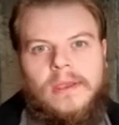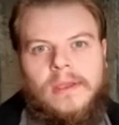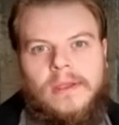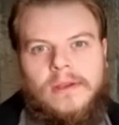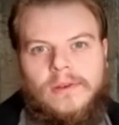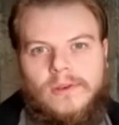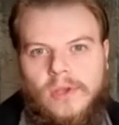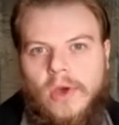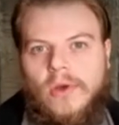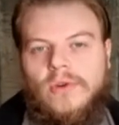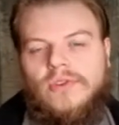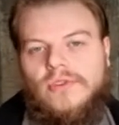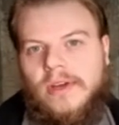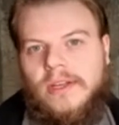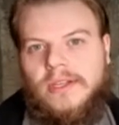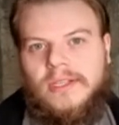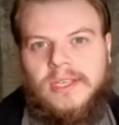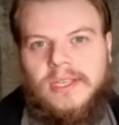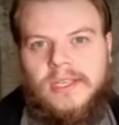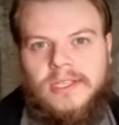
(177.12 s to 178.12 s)
don't
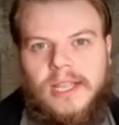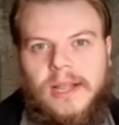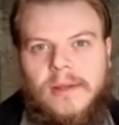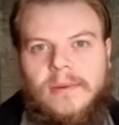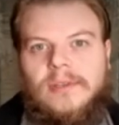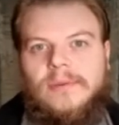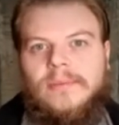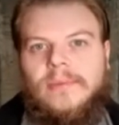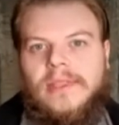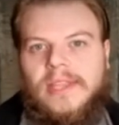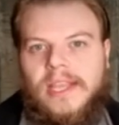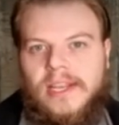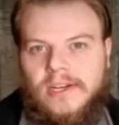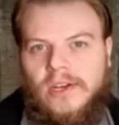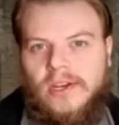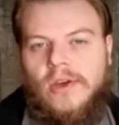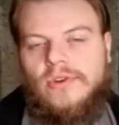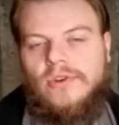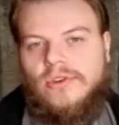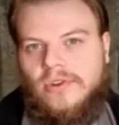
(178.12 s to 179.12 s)
trust the establishment. They
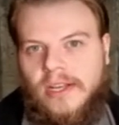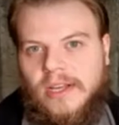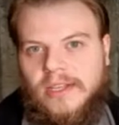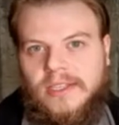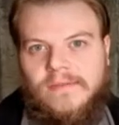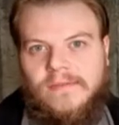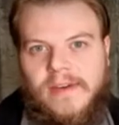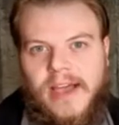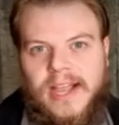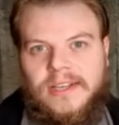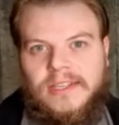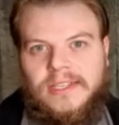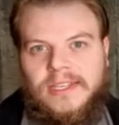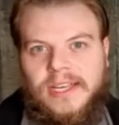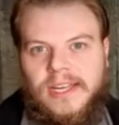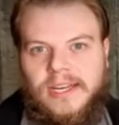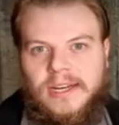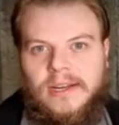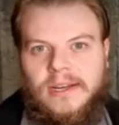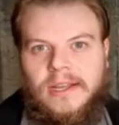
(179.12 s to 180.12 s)
don't trust the
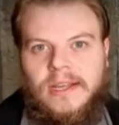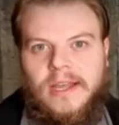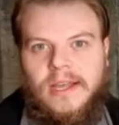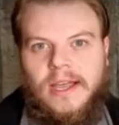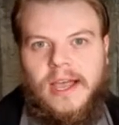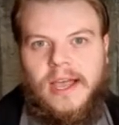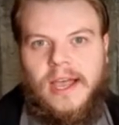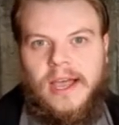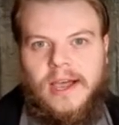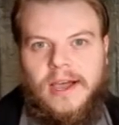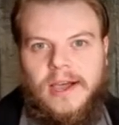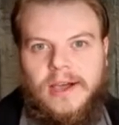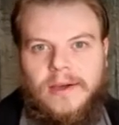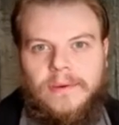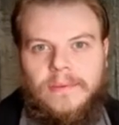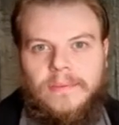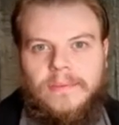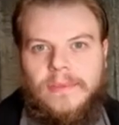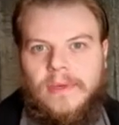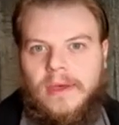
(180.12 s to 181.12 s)
vaccine
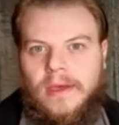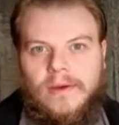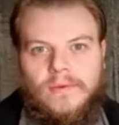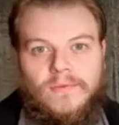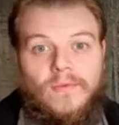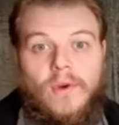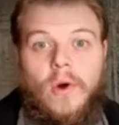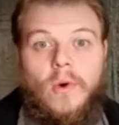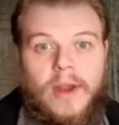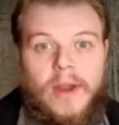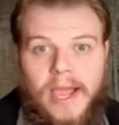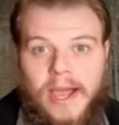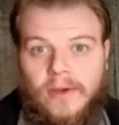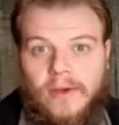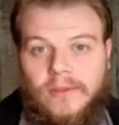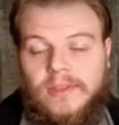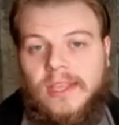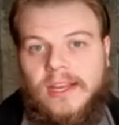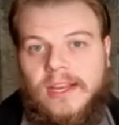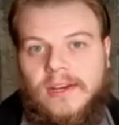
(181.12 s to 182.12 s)

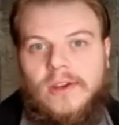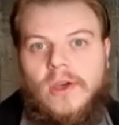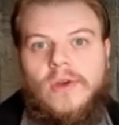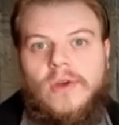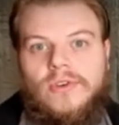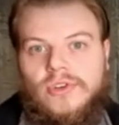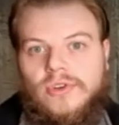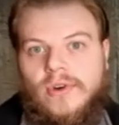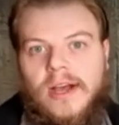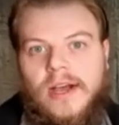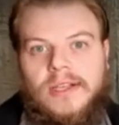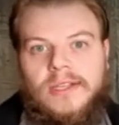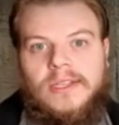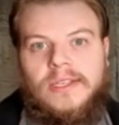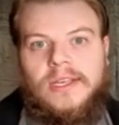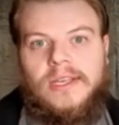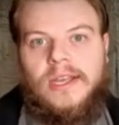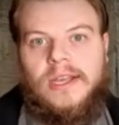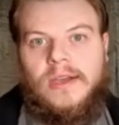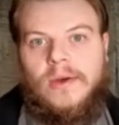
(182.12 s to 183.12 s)
rollout. They don't
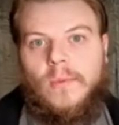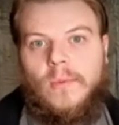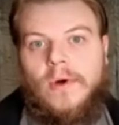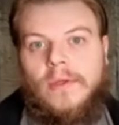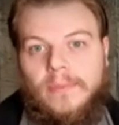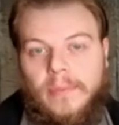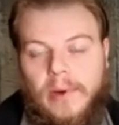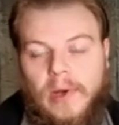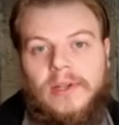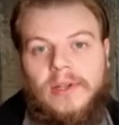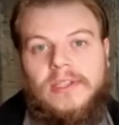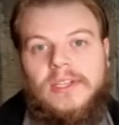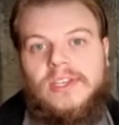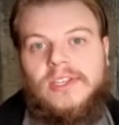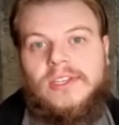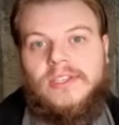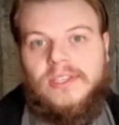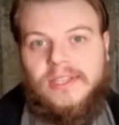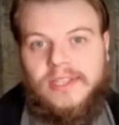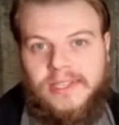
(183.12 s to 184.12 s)
trust what
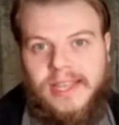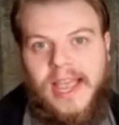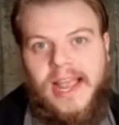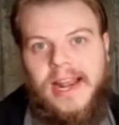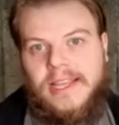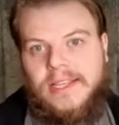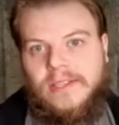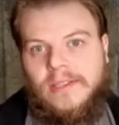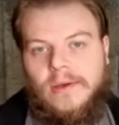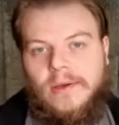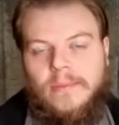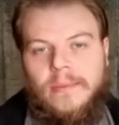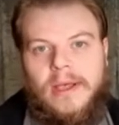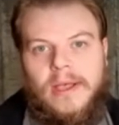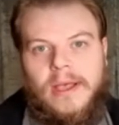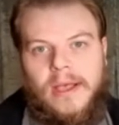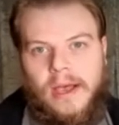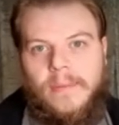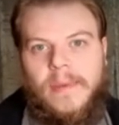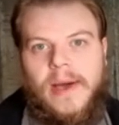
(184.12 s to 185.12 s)
politicians are telling them
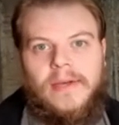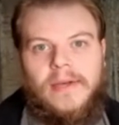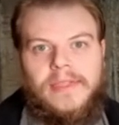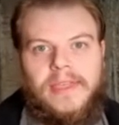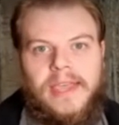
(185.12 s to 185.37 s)
about the